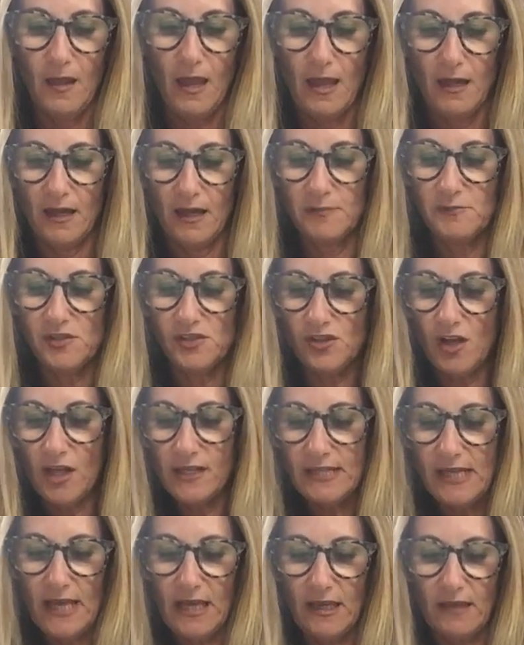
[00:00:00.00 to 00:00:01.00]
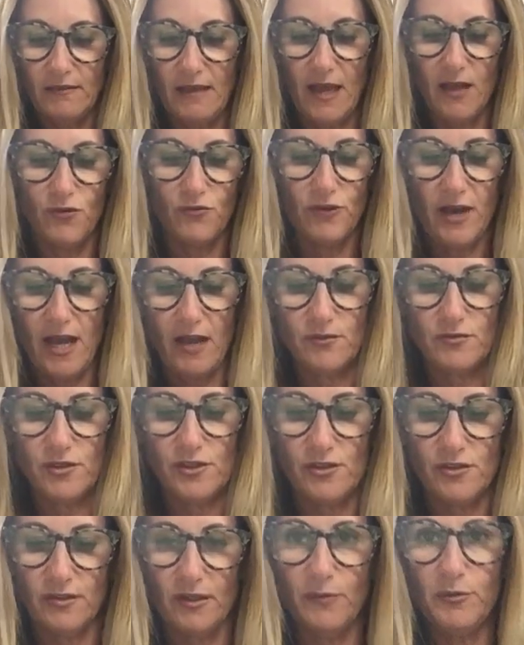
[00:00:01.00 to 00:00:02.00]
And I'm sauteing that
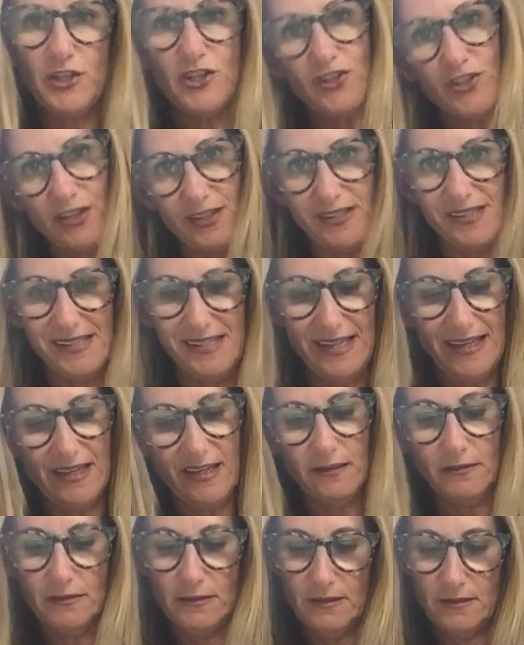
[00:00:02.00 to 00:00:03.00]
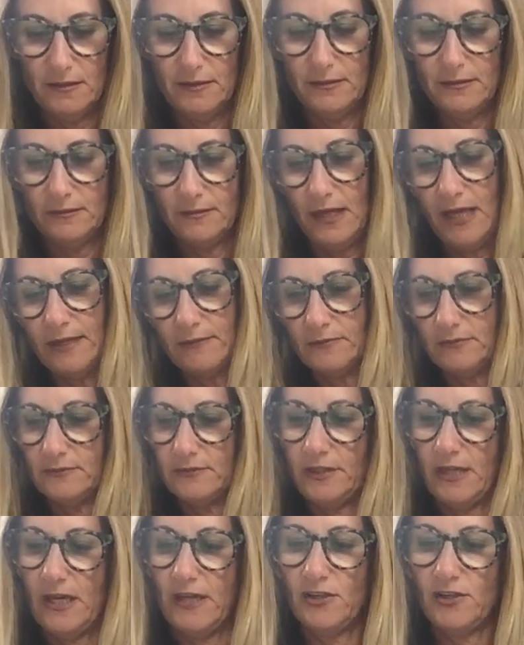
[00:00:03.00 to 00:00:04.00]
around. I wish you could see it.
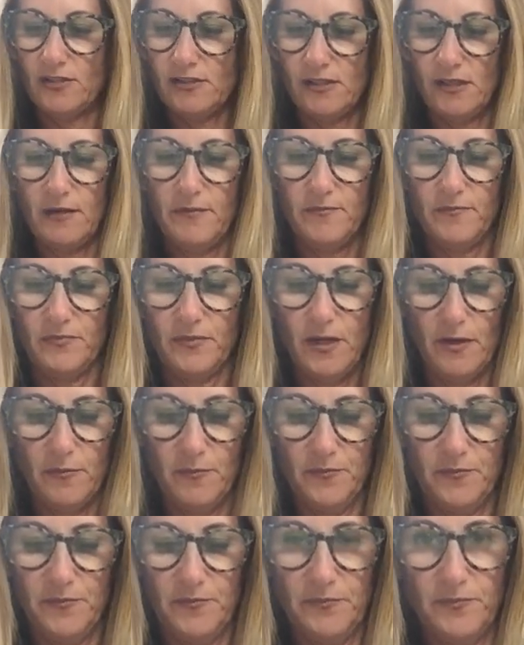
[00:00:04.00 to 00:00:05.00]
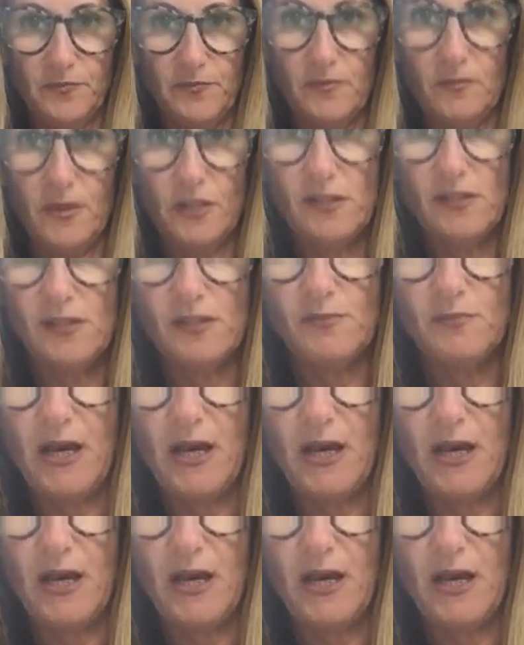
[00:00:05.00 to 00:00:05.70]
Yeah, you can see it. Here. This is